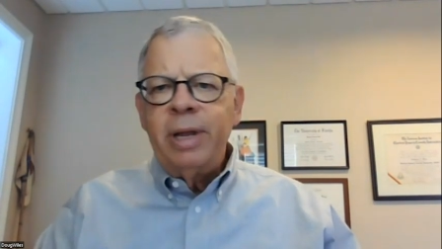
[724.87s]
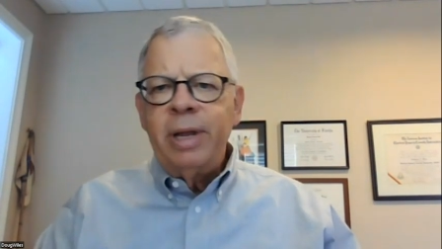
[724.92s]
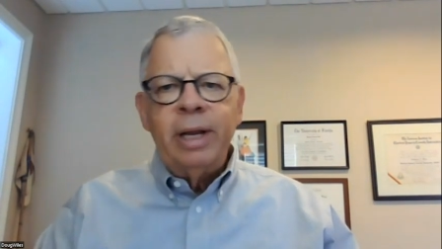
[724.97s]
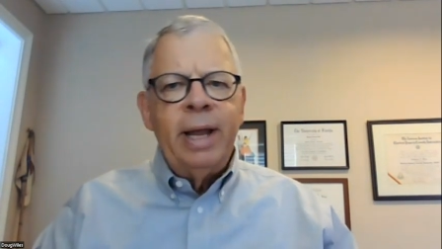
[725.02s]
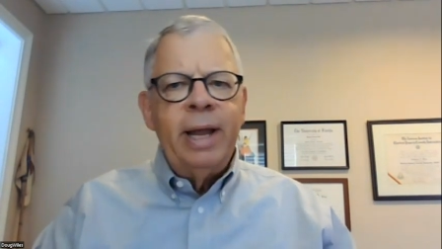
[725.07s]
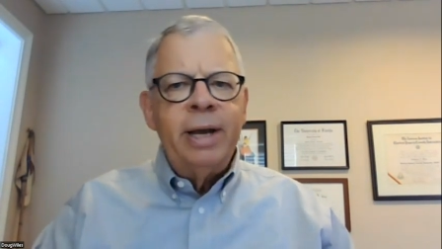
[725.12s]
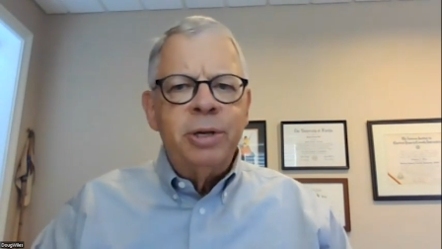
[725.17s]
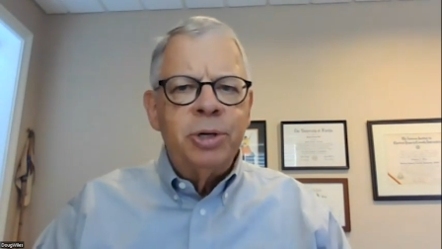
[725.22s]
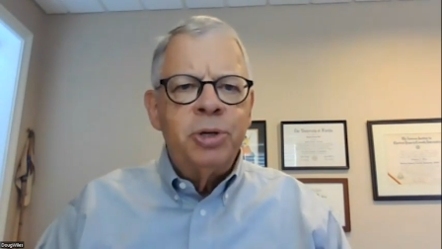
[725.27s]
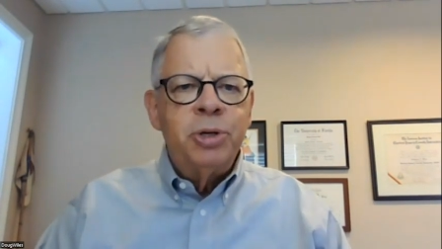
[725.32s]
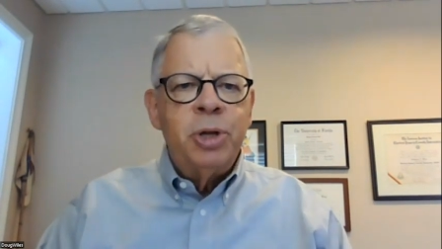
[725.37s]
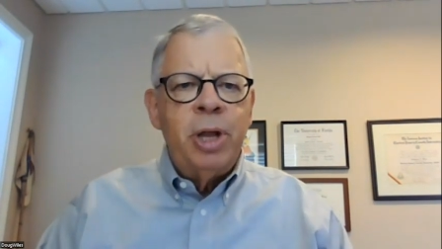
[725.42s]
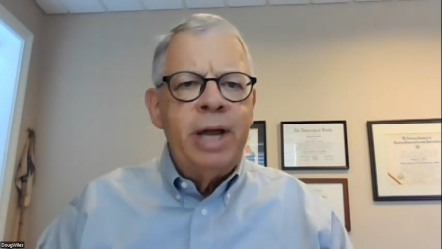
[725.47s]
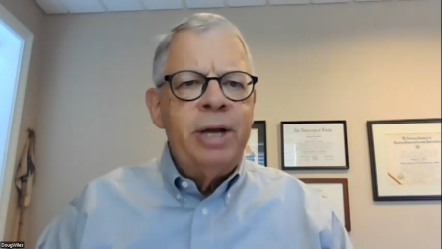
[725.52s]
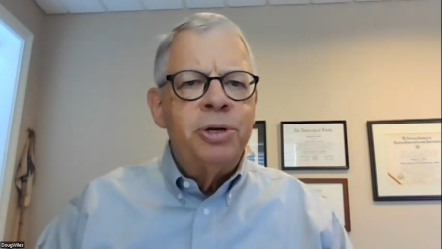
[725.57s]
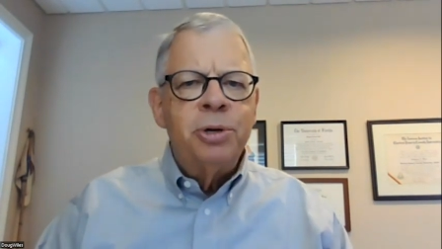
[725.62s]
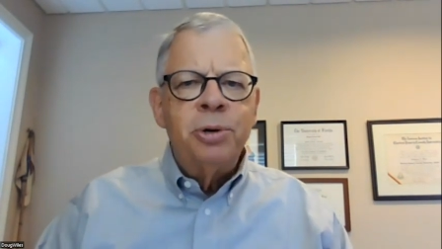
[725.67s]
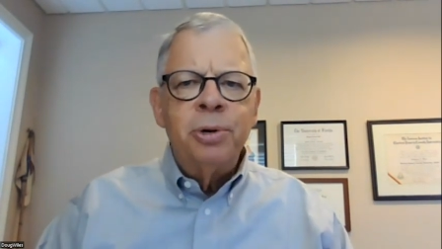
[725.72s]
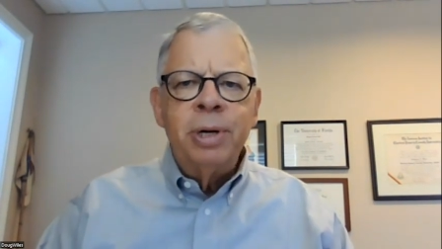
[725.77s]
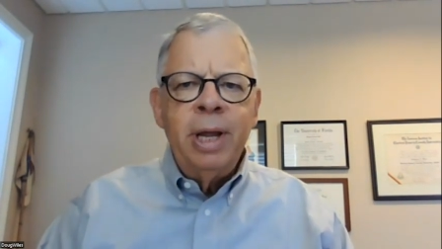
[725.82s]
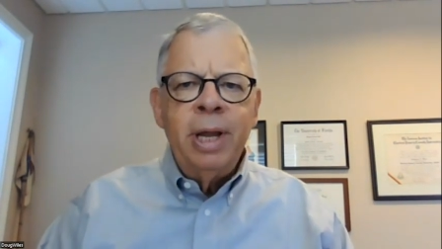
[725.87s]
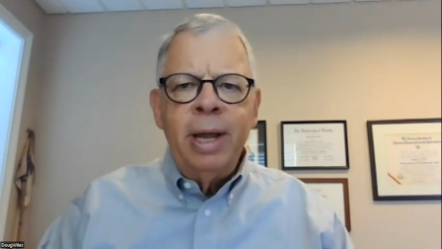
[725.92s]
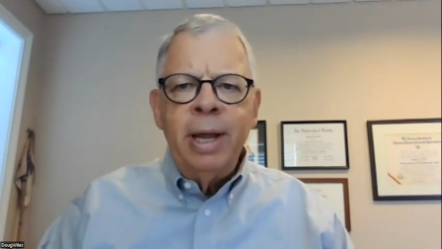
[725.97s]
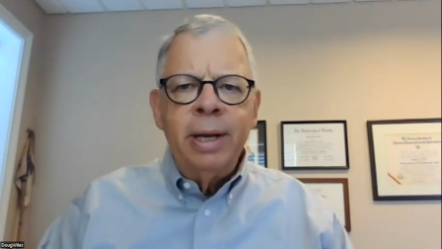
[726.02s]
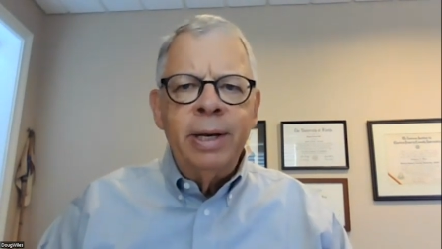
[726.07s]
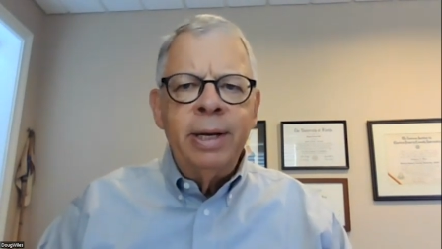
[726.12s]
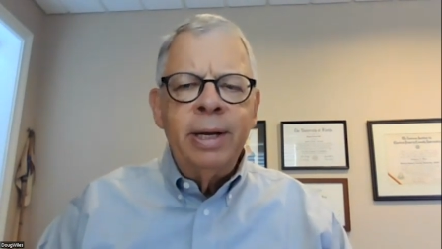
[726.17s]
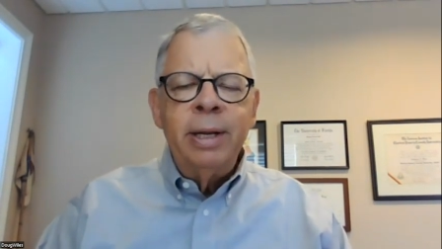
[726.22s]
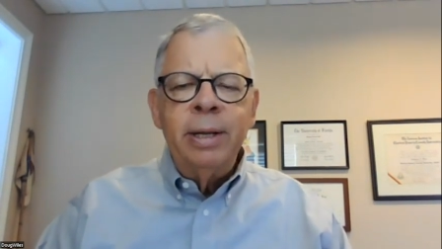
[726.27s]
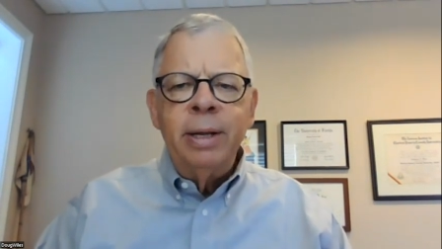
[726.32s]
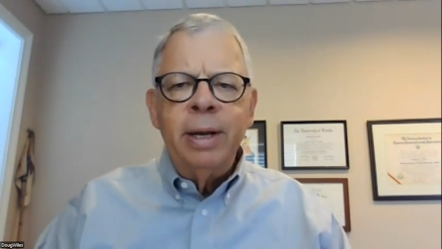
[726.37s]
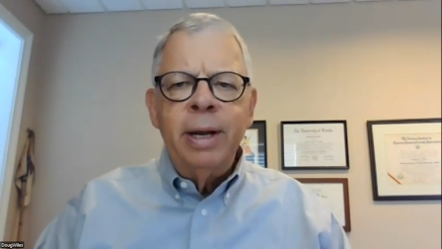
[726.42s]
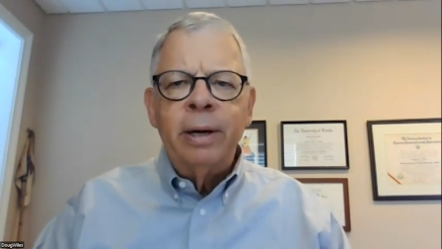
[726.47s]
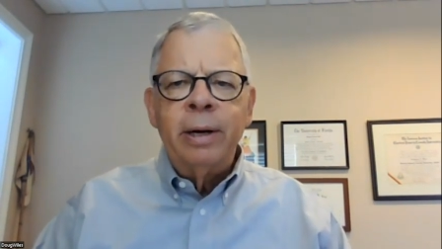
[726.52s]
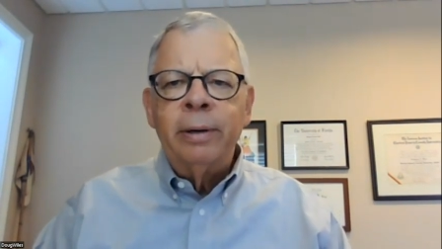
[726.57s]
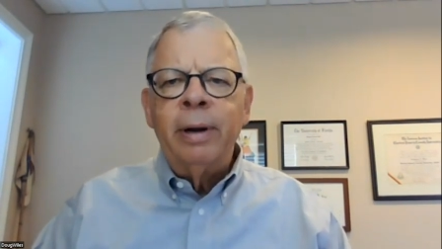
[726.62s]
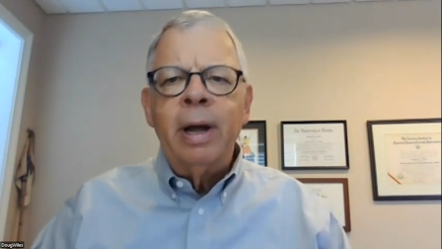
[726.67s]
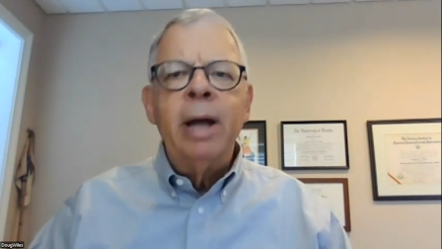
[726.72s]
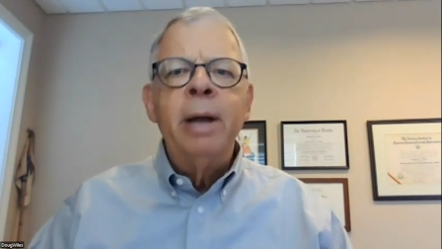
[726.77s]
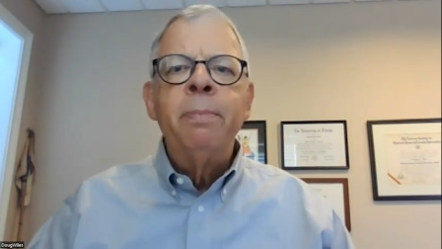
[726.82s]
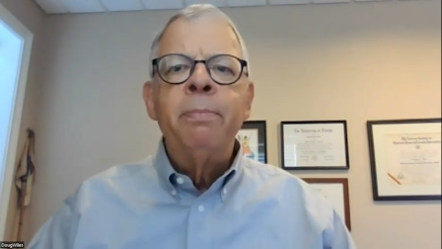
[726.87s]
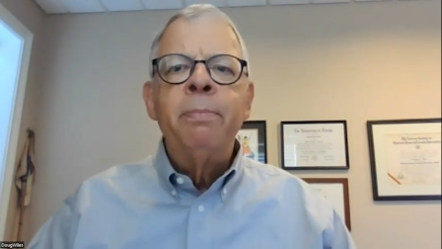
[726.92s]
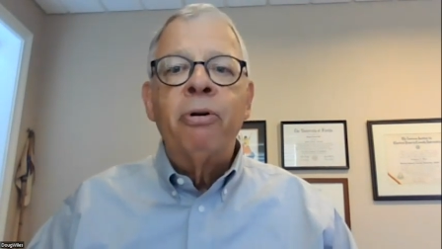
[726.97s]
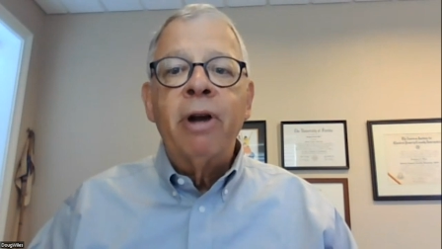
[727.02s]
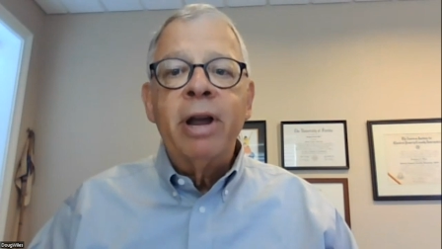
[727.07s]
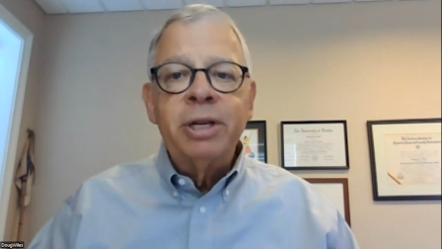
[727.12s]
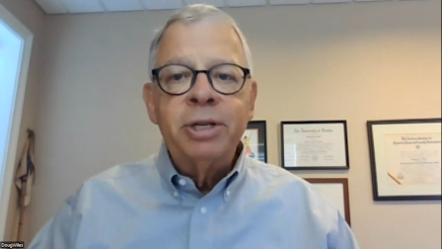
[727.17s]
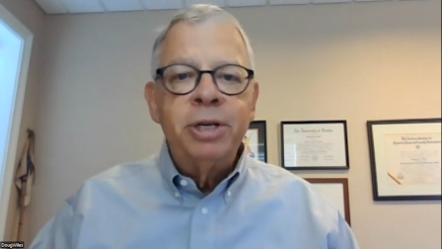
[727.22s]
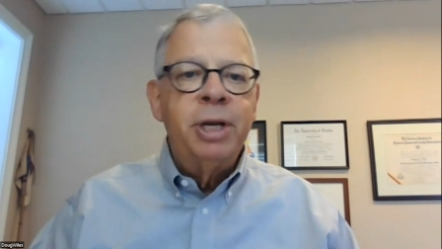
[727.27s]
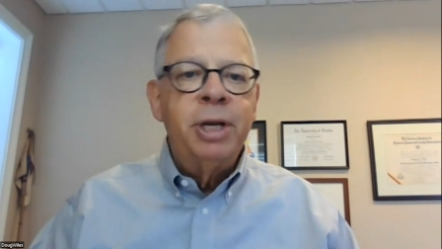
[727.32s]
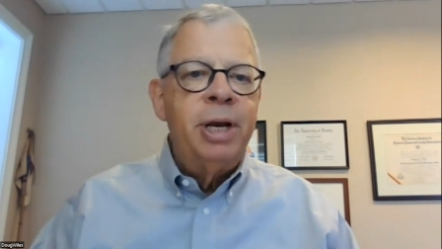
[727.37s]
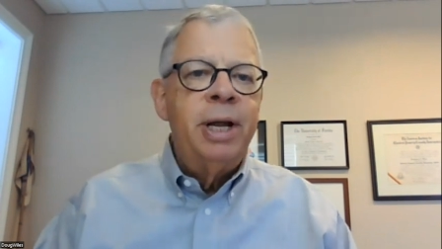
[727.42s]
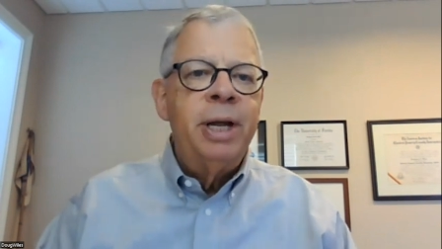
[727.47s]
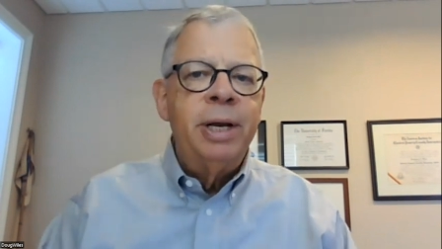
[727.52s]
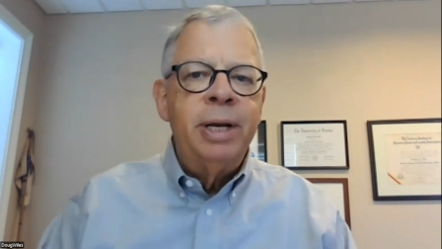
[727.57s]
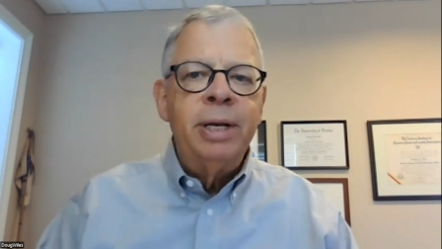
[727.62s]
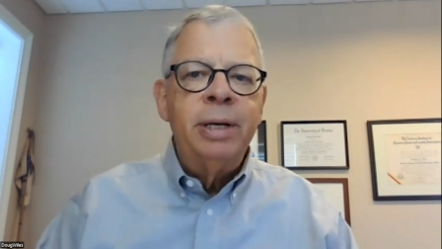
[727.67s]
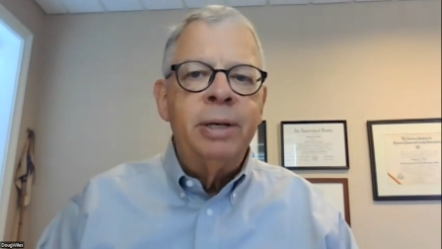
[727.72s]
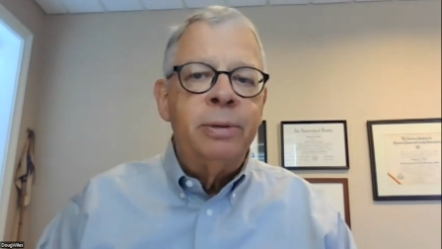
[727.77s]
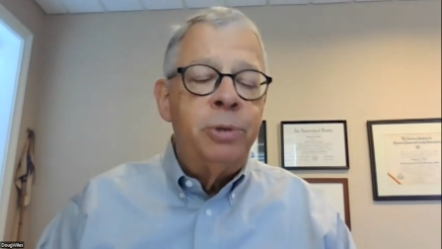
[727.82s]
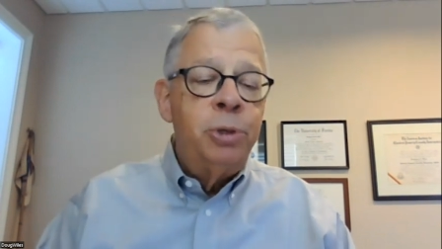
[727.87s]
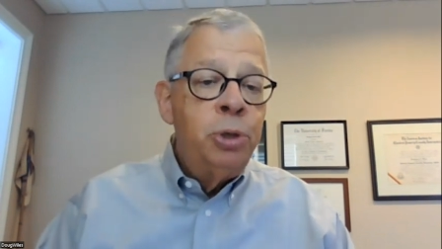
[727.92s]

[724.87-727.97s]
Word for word: the legislature did in their unprecedented